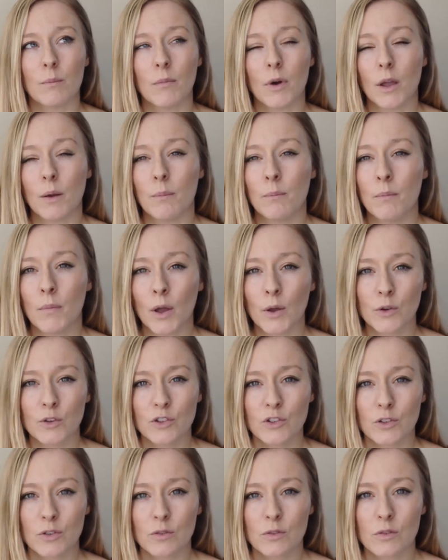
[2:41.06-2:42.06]
my
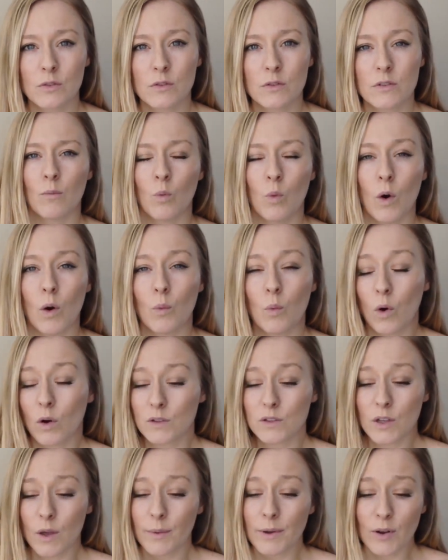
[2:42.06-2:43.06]
emotions,
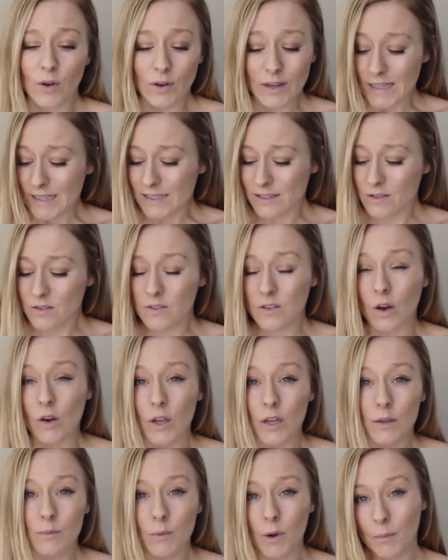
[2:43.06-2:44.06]
what's going on
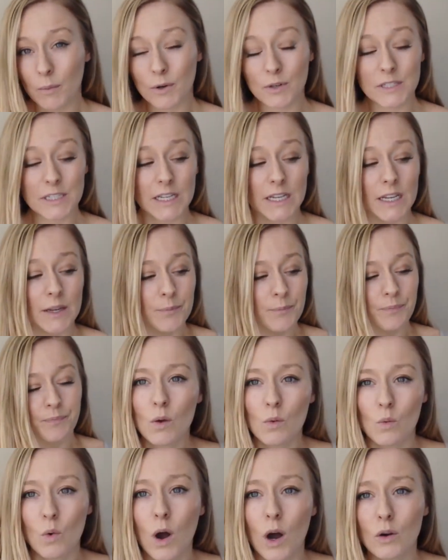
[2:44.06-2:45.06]
inside my body.
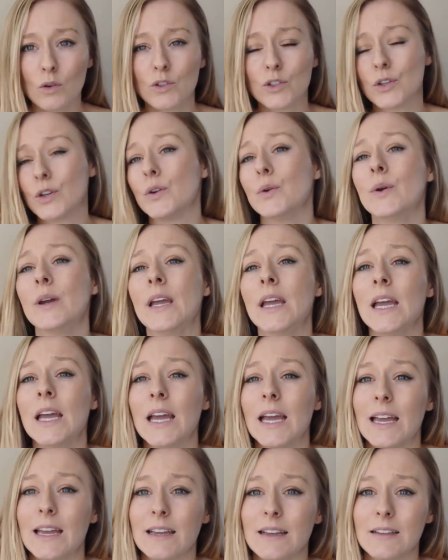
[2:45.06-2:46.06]
What I'll do
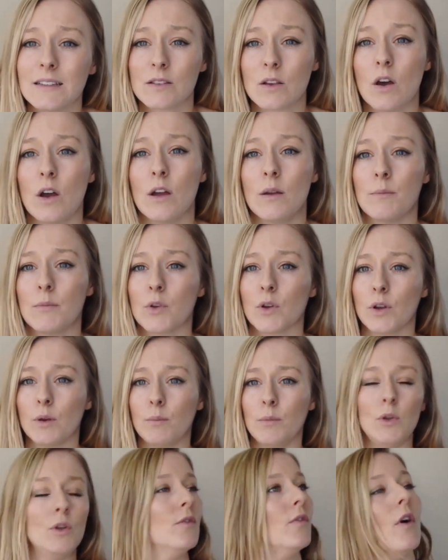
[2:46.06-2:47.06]
is I'm
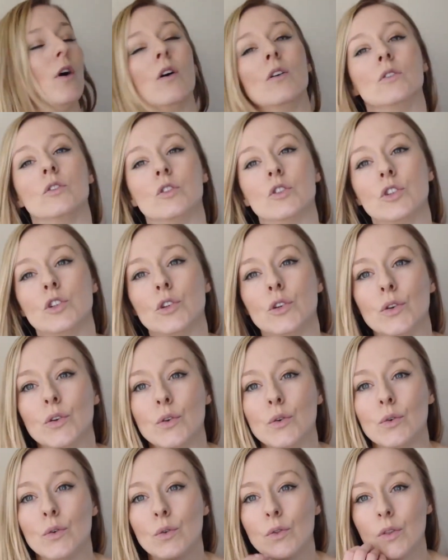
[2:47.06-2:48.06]
going to move on
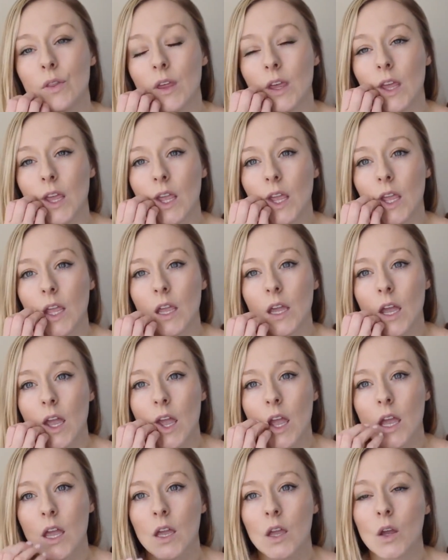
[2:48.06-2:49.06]
to the
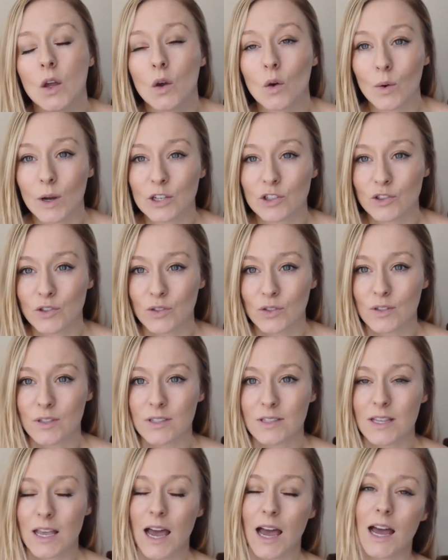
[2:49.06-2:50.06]

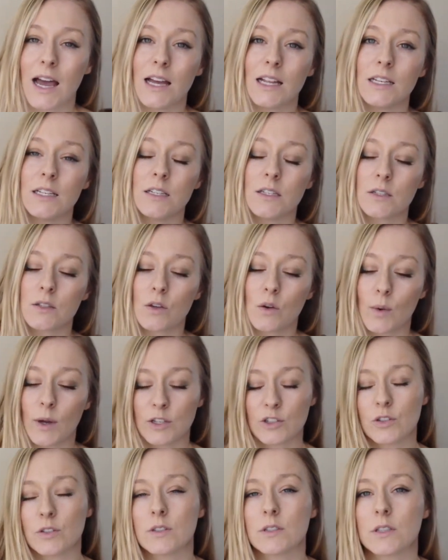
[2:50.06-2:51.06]
questions, and the
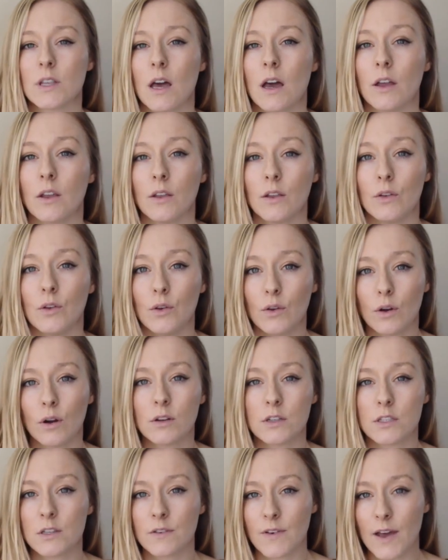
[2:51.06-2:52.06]
questions that you
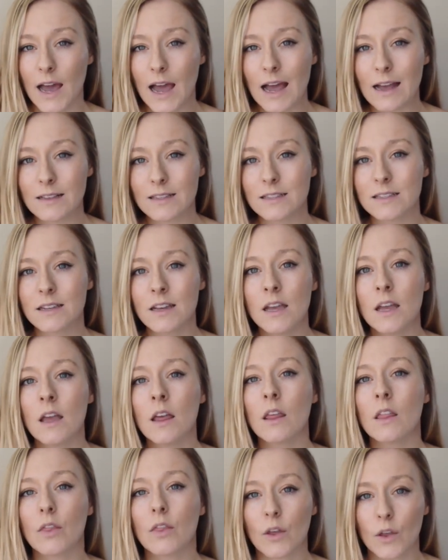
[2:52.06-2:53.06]
guys have asked
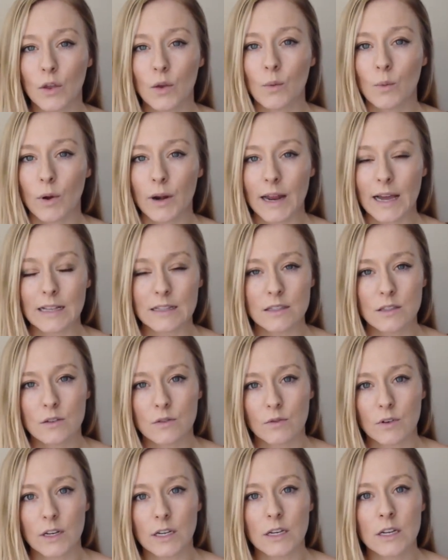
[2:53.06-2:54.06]
that you want
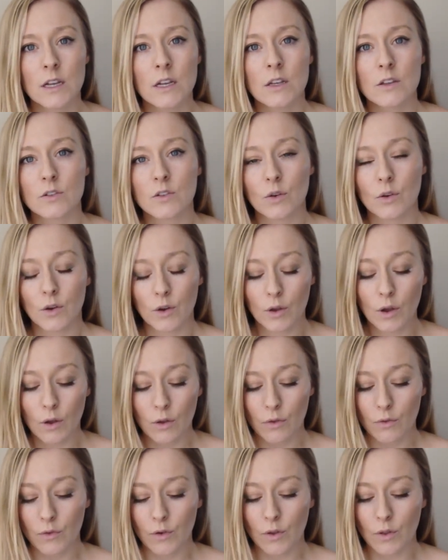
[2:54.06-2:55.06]
answering. So I'm going to
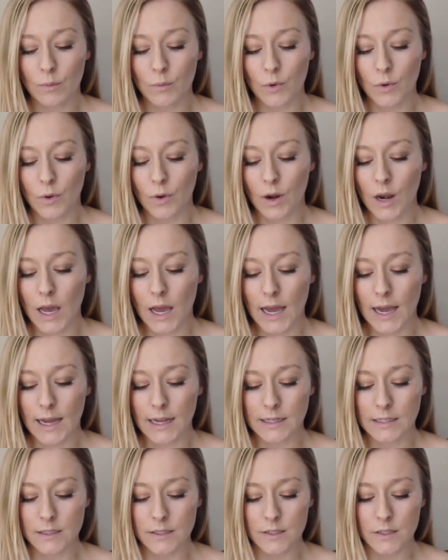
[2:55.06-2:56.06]
go through them all
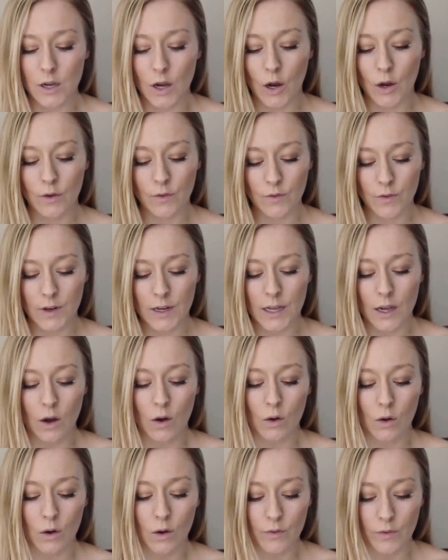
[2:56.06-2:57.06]
and hopefully
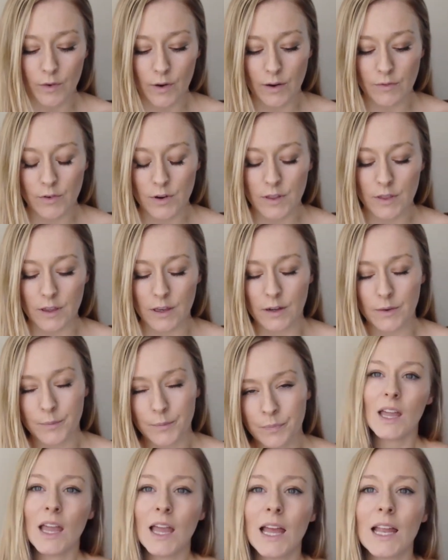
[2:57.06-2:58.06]
I'll cover everything.
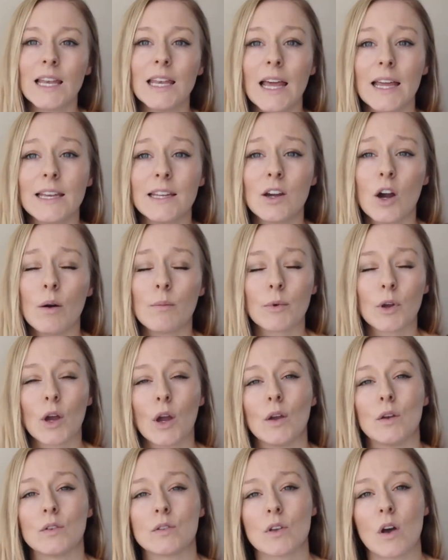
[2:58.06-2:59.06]
Lady Comp
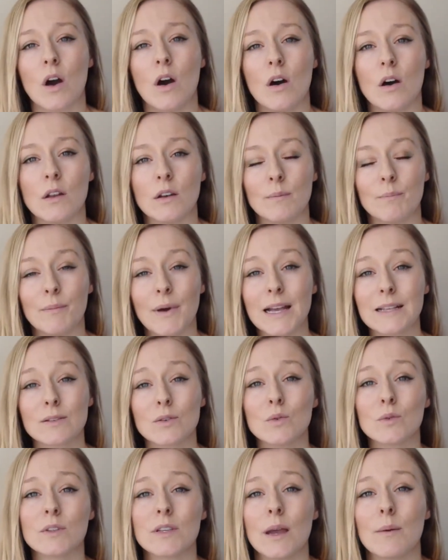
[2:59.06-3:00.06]
goes on
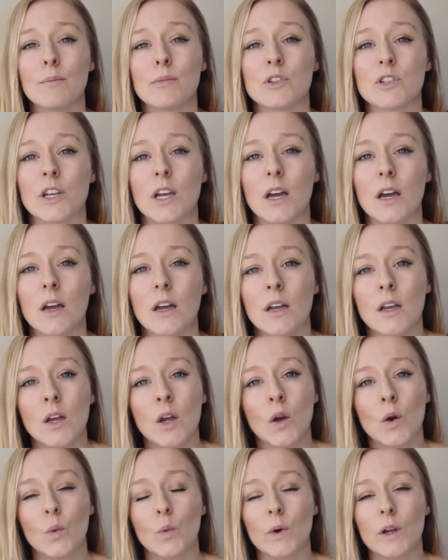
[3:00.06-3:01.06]
basal temperature,
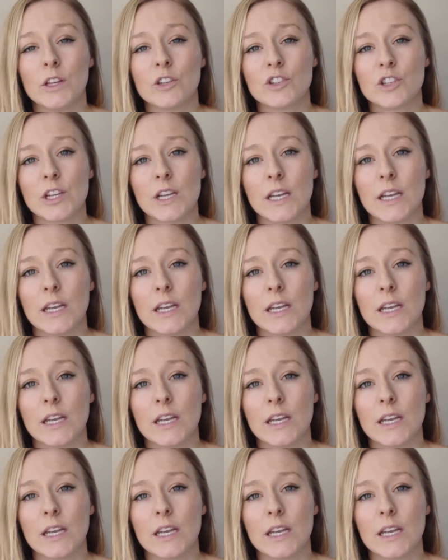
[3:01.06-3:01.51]
which